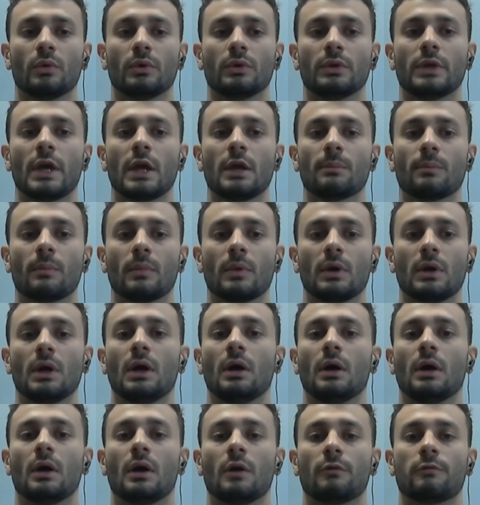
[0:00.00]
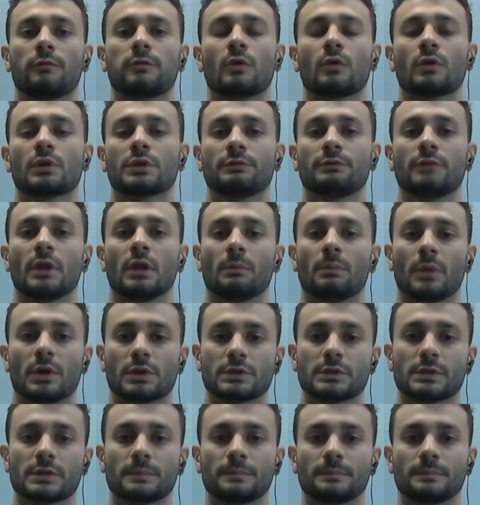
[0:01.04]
name for developers.